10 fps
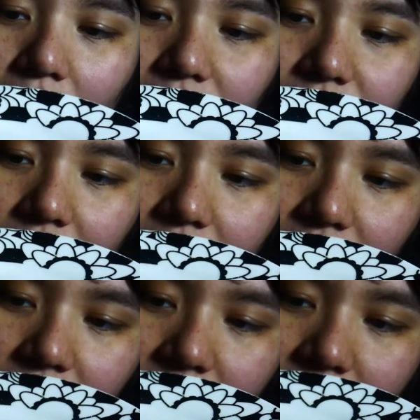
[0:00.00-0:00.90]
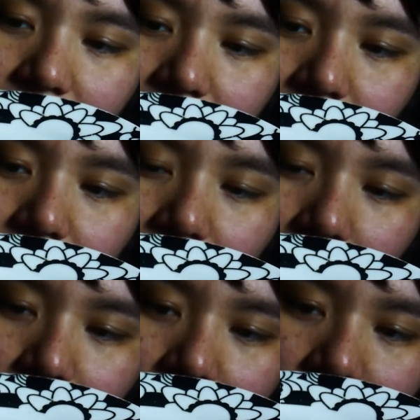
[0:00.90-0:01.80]
And then this,
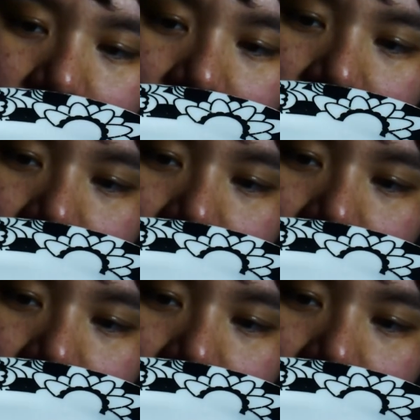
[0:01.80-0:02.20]
I believe, is